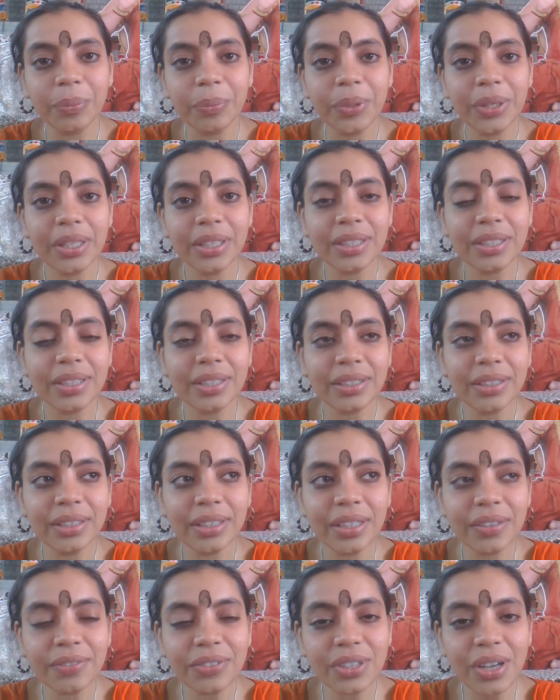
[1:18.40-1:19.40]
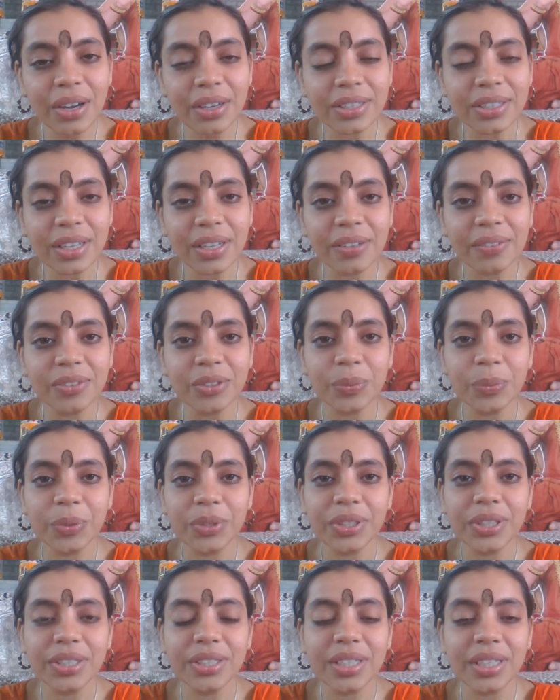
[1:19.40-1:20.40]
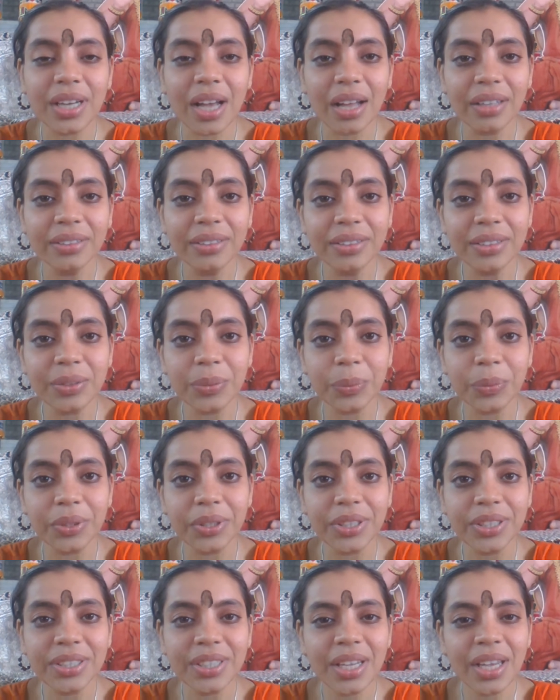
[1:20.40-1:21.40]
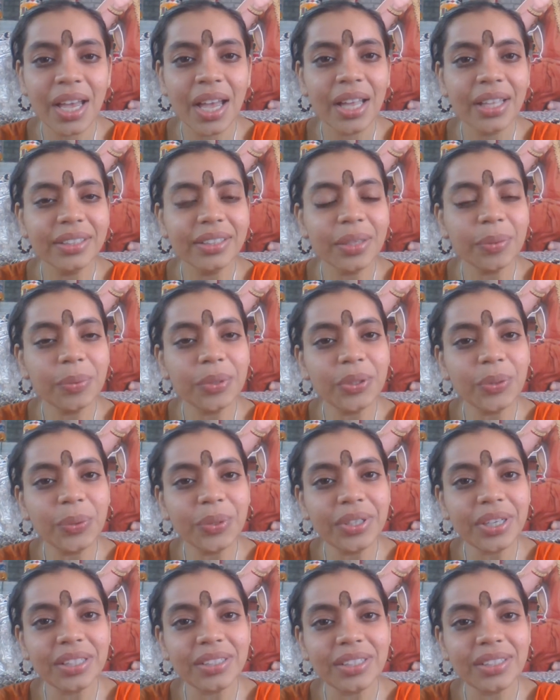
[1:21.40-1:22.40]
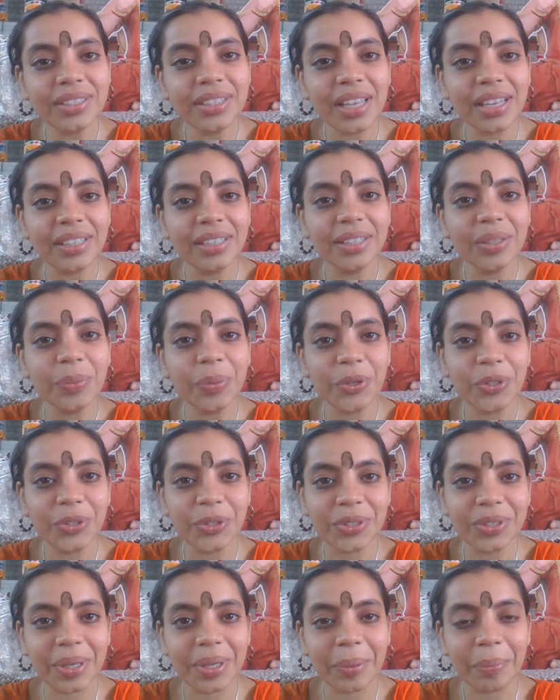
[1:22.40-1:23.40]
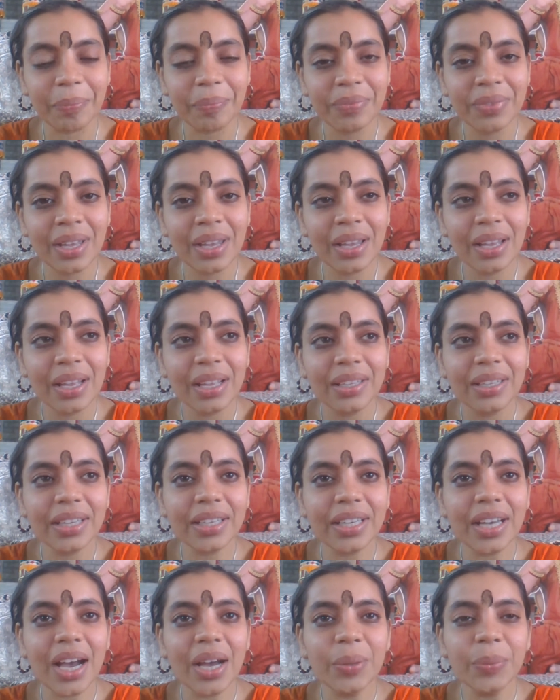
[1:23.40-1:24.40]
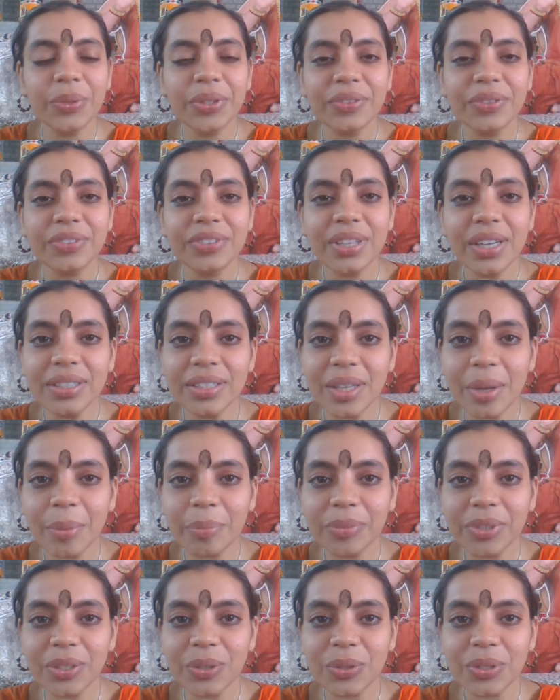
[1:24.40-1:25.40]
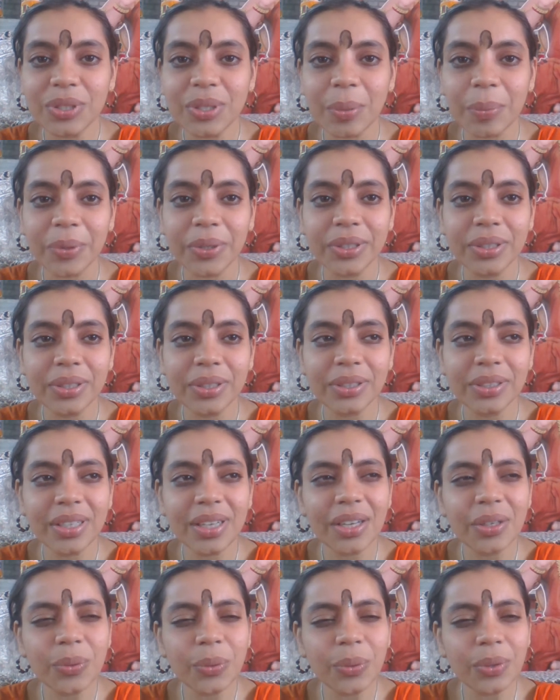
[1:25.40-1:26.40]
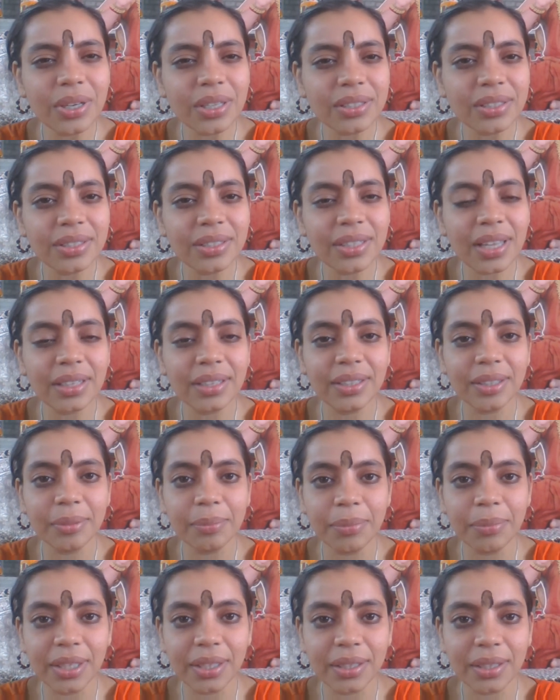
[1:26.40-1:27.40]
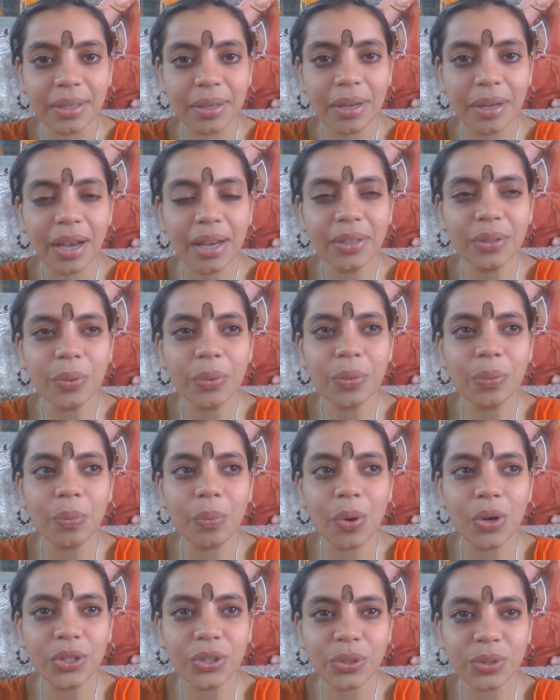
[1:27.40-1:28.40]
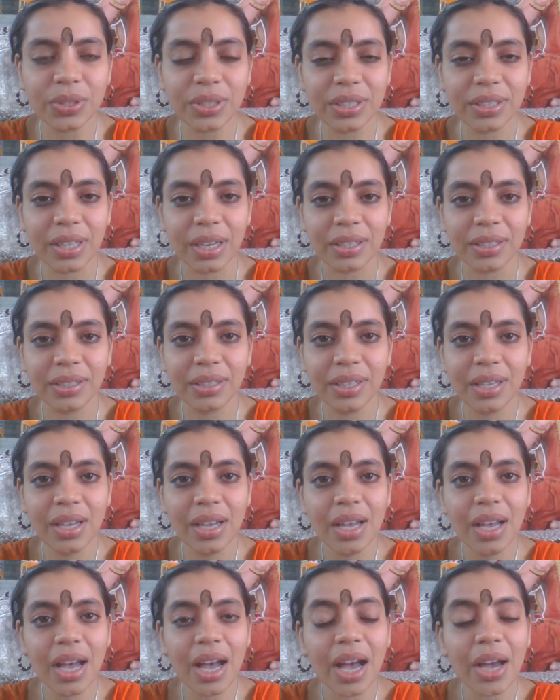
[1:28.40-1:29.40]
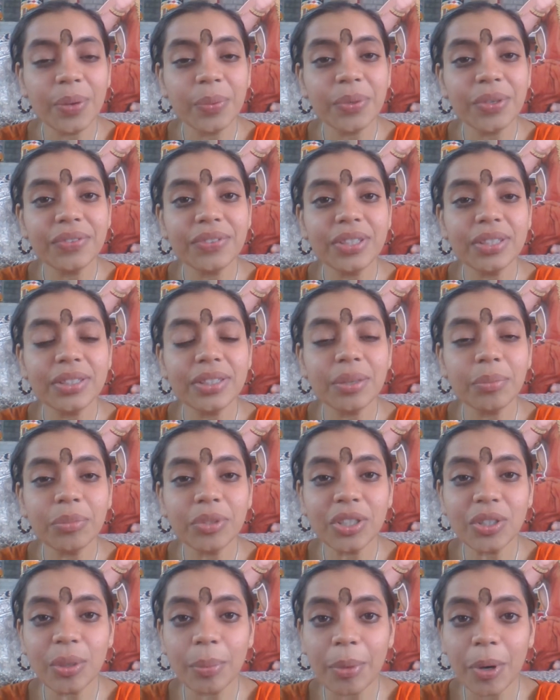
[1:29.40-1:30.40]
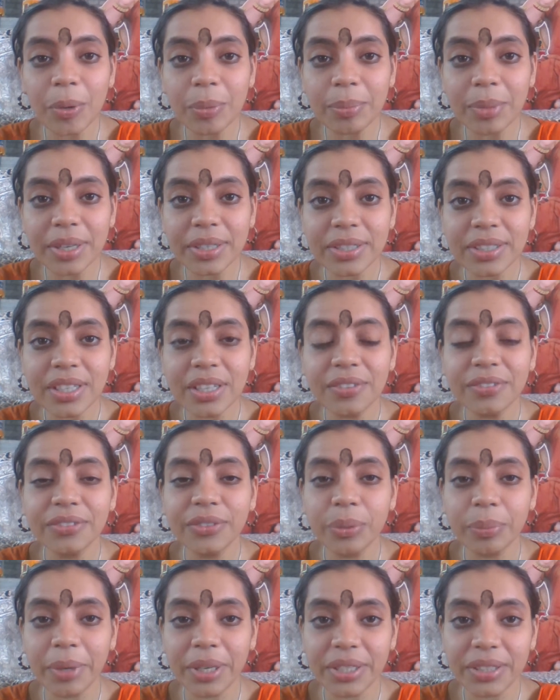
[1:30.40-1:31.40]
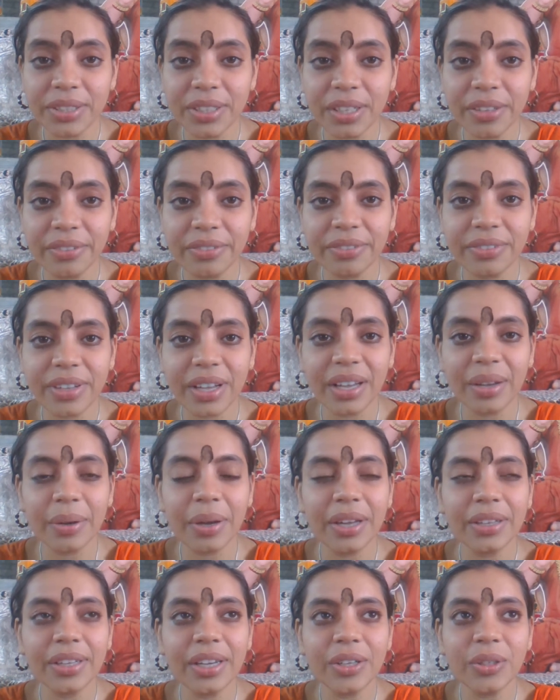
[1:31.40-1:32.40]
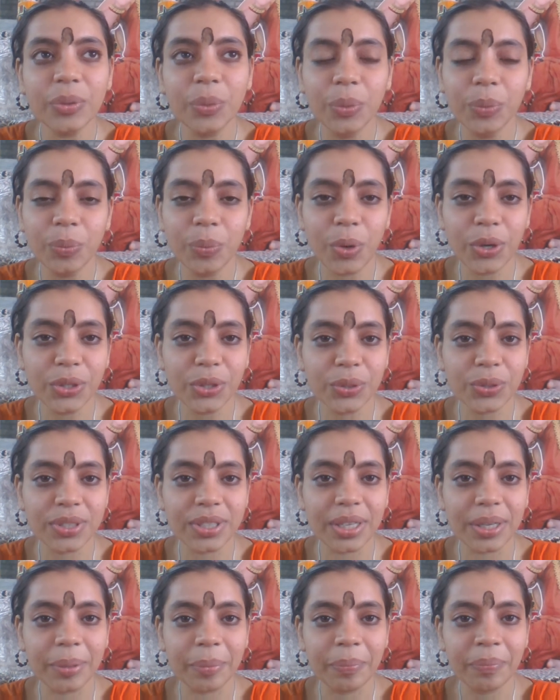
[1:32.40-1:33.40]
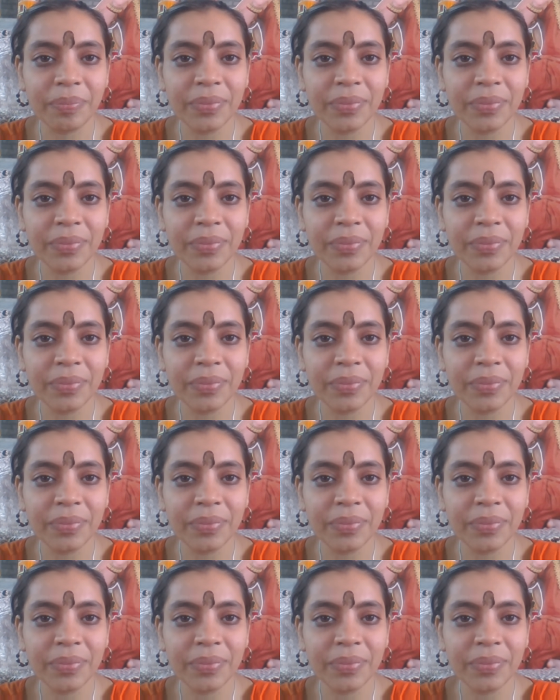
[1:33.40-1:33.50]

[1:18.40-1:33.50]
we gives ourselves words and others words that we don't necessarily want to say. Like I would have said something to someone that I don't necessarily mean. I don't want to say that. I would have said something about myself to myself that I don't want to say.